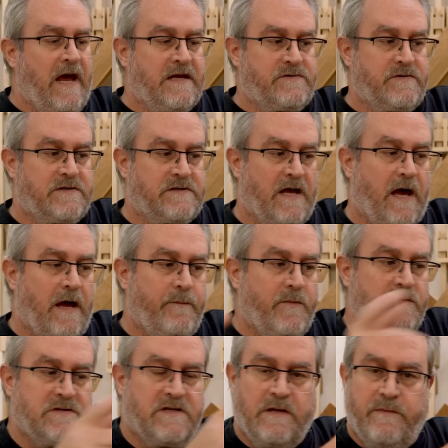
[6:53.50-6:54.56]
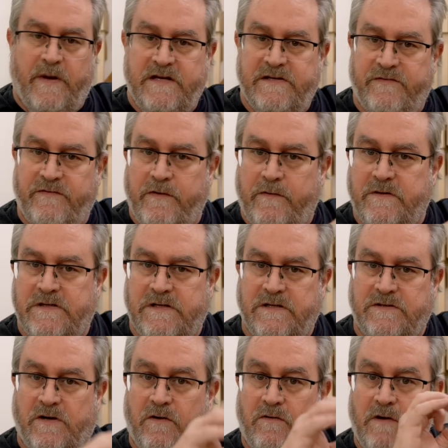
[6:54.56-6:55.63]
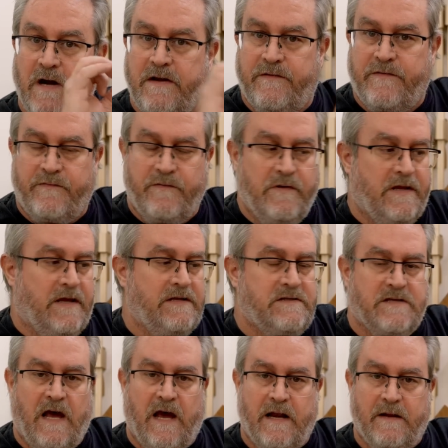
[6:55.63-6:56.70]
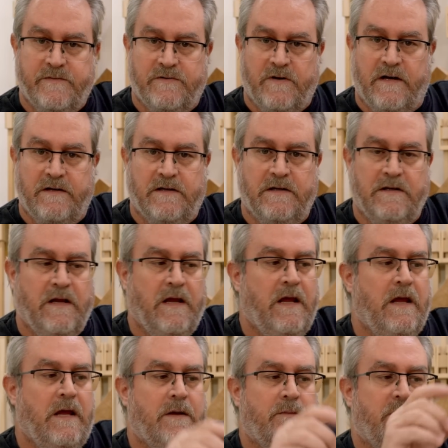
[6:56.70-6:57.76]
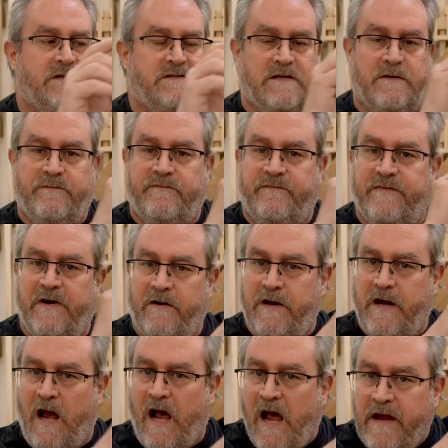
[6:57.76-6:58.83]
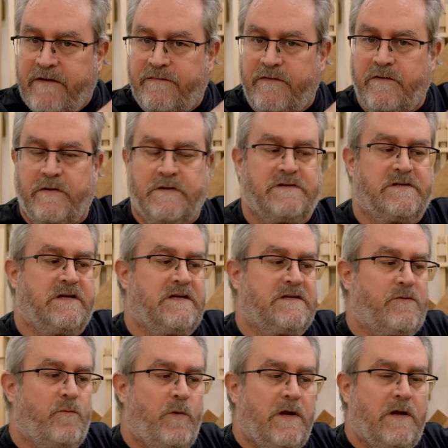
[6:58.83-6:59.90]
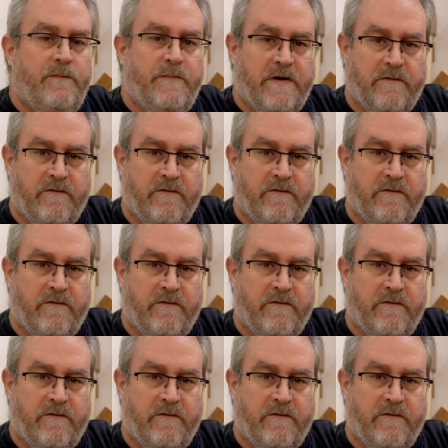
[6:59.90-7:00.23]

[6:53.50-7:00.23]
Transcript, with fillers: As we saw, most of the bass frequencies go right through this unobstructed, but some very high frequencies will be